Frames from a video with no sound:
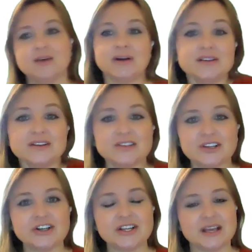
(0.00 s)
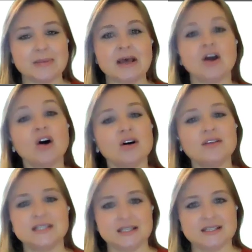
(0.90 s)
Well, you're learning about all
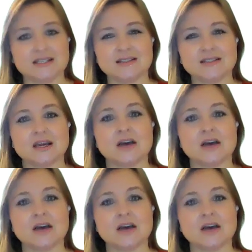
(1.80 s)
the details